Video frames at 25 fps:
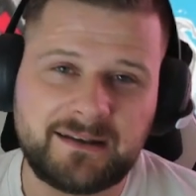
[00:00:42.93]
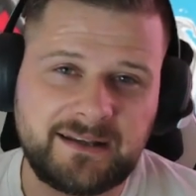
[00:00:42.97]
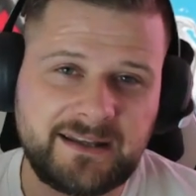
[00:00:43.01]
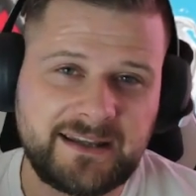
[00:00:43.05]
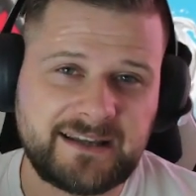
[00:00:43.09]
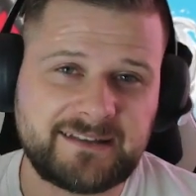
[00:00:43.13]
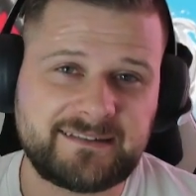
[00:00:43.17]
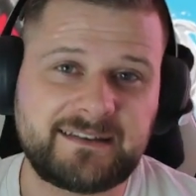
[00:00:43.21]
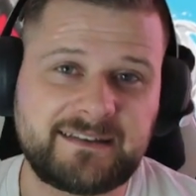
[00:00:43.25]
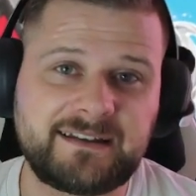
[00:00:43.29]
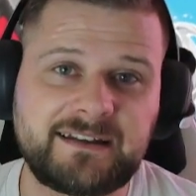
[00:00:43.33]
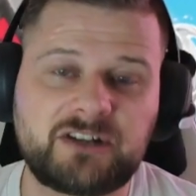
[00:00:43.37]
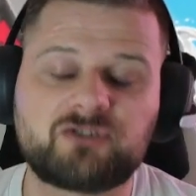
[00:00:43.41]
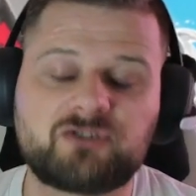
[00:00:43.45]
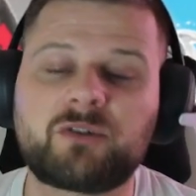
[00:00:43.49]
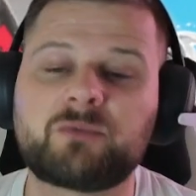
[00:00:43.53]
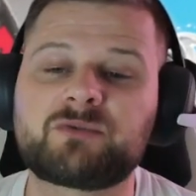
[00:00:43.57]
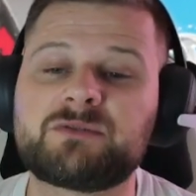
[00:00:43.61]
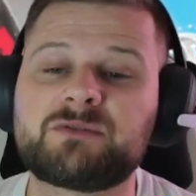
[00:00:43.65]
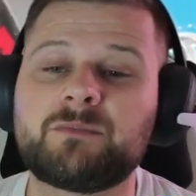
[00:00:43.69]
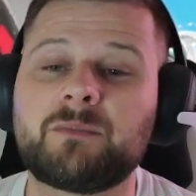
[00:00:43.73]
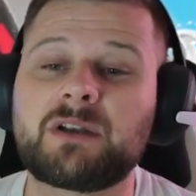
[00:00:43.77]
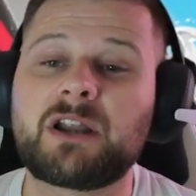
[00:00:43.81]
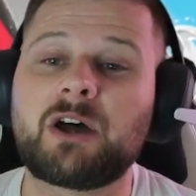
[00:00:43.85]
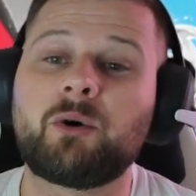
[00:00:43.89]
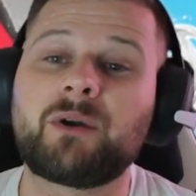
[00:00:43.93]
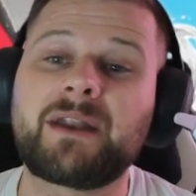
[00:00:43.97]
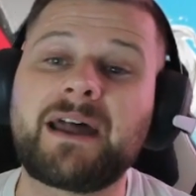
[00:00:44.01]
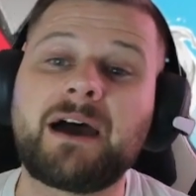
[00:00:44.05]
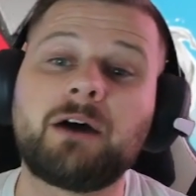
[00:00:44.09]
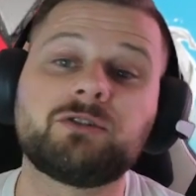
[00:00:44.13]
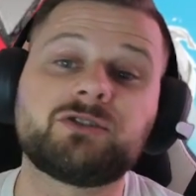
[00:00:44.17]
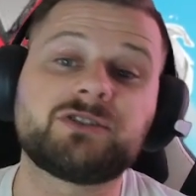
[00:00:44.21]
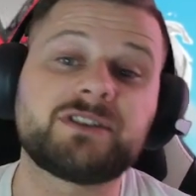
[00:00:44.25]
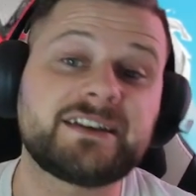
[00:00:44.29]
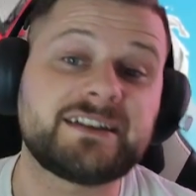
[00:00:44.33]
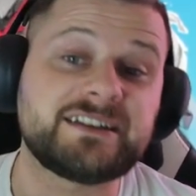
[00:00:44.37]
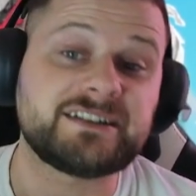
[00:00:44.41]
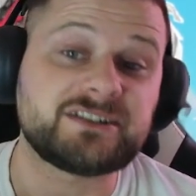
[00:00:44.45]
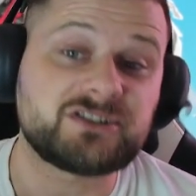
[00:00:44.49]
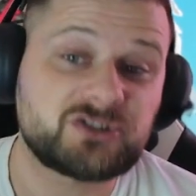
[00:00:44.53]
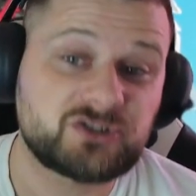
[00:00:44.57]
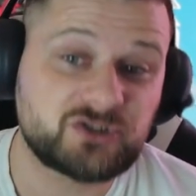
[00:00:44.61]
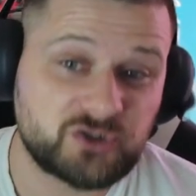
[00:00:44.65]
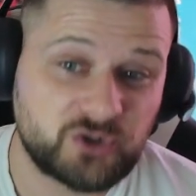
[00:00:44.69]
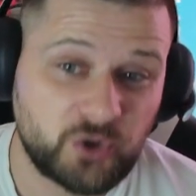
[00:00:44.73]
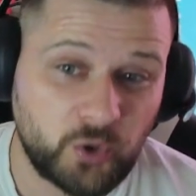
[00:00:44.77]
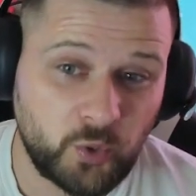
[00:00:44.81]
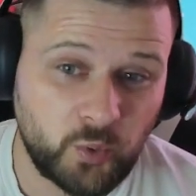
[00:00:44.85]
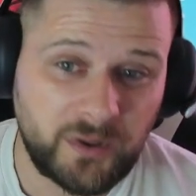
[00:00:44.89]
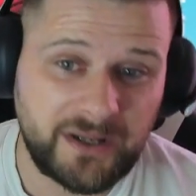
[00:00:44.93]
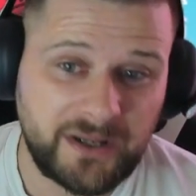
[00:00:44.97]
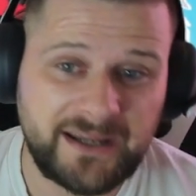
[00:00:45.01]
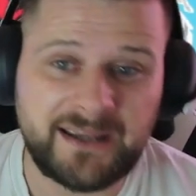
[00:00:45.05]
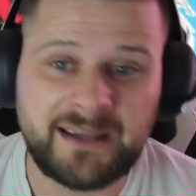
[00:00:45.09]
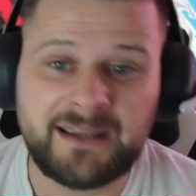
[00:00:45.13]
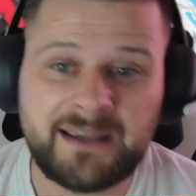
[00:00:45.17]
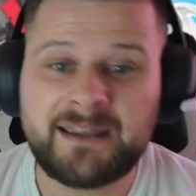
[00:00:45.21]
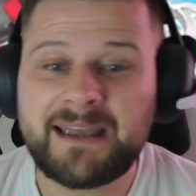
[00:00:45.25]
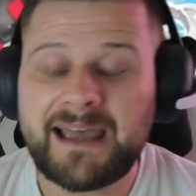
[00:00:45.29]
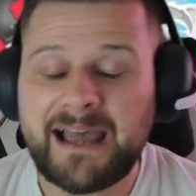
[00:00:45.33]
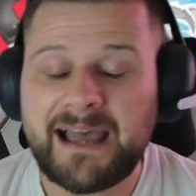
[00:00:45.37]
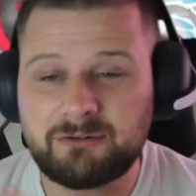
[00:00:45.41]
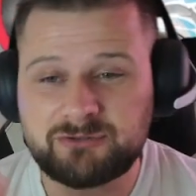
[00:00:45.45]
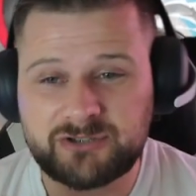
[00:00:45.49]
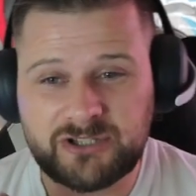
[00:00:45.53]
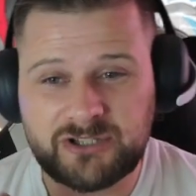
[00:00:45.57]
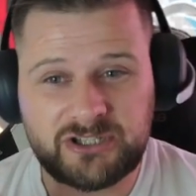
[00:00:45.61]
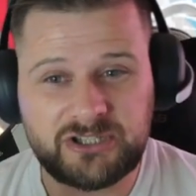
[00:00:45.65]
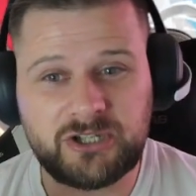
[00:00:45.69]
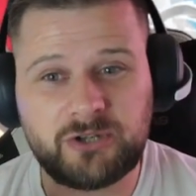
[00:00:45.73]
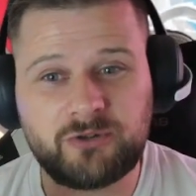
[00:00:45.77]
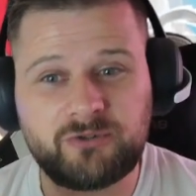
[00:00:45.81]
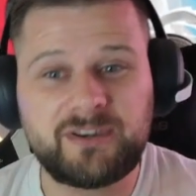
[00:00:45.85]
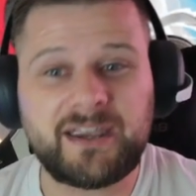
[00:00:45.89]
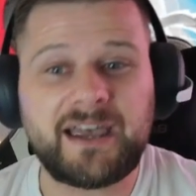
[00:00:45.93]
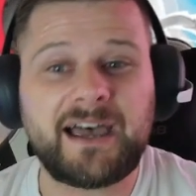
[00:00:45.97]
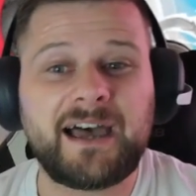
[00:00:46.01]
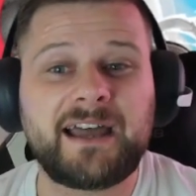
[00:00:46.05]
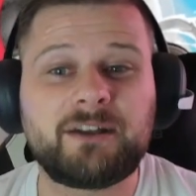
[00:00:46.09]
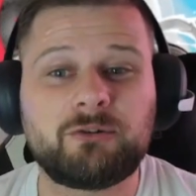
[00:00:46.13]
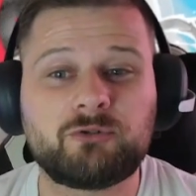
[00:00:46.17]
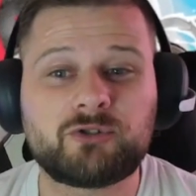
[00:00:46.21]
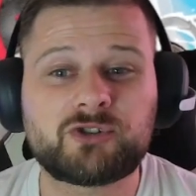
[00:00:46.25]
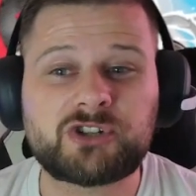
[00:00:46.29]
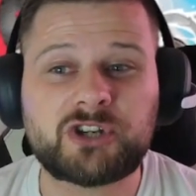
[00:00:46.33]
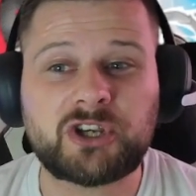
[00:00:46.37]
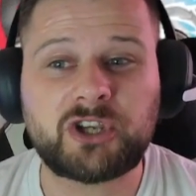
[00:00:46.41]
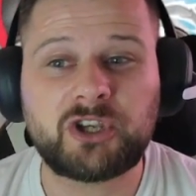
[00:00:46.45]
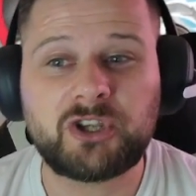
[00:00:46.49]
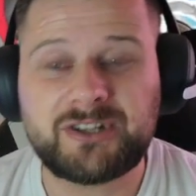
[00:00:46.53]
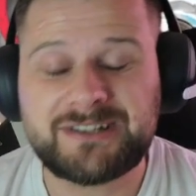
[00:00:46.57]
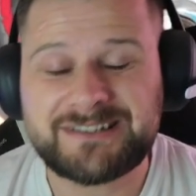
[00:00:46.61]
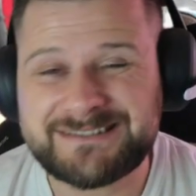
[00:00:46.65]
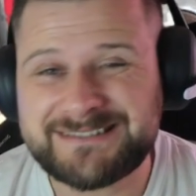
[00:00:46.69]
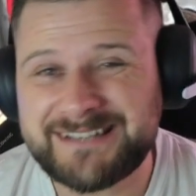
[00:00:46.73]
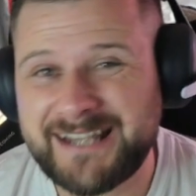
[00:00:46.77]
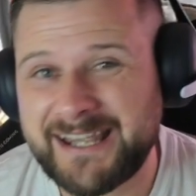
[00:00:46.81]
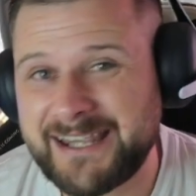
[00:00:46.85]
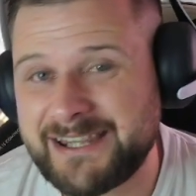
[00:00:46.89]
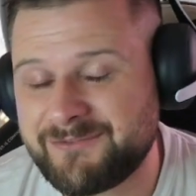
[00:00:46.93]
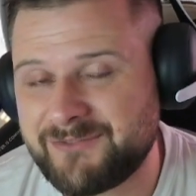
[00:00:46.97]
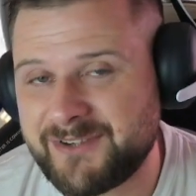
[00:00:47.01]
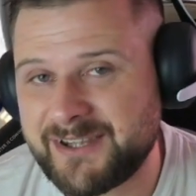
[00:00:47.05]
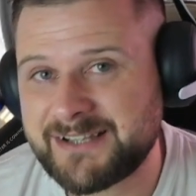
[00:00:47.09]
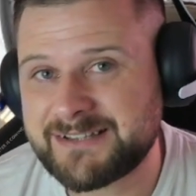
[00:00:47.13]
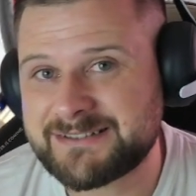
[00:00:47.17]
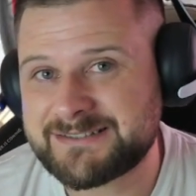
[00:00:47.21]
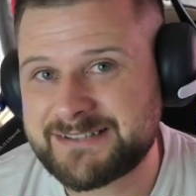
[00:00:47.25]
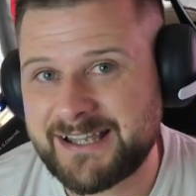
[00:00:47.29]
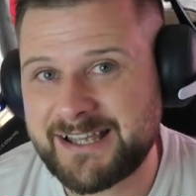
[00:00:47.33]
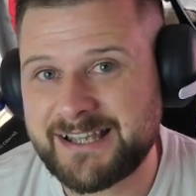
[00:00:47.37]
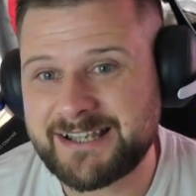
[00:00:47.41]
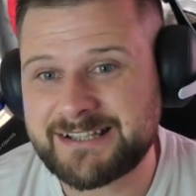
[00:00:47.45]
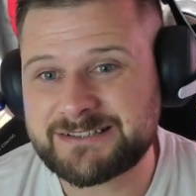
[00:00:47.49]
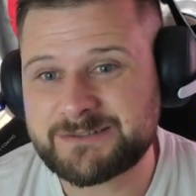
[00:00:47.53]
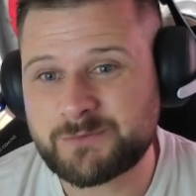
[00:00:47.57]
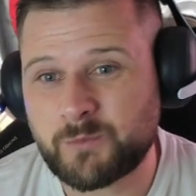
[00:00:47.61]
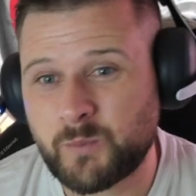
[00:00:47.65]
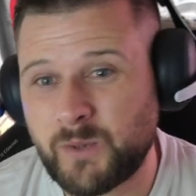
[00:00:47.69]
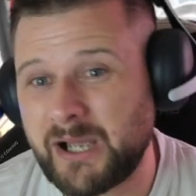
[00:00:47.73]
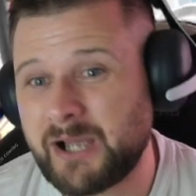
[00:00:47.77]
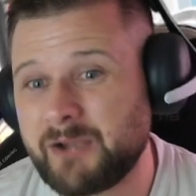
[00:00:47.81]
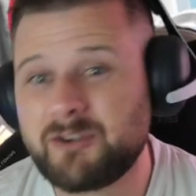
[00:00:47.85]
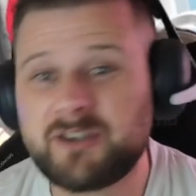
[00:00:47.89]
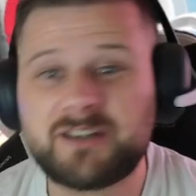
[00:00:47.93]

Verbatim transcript: link is in the description below on how to install it, how to use it, and it will show you the savings as well.